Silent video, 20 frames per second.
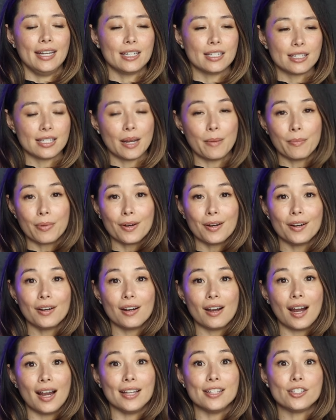In
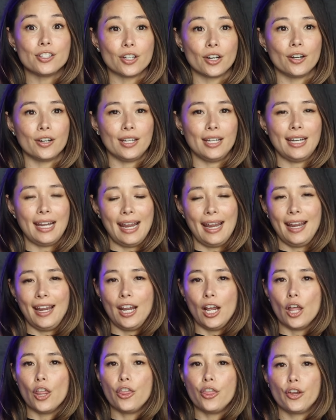December, I started
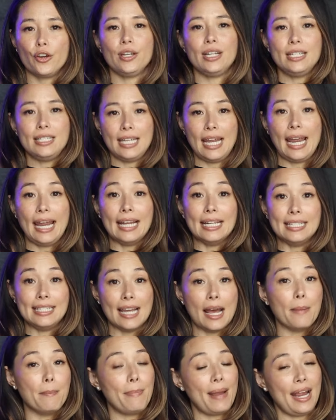a 30-day
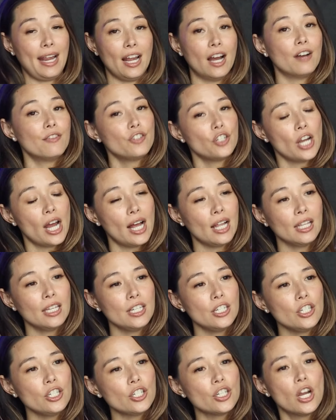debt payoff
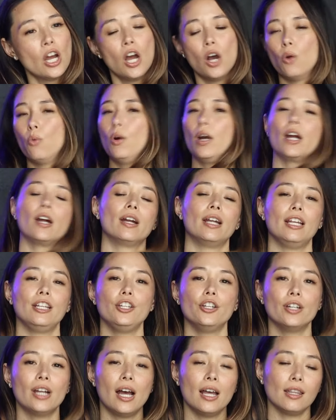challenge where
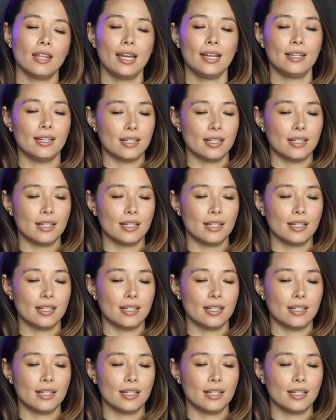you're not like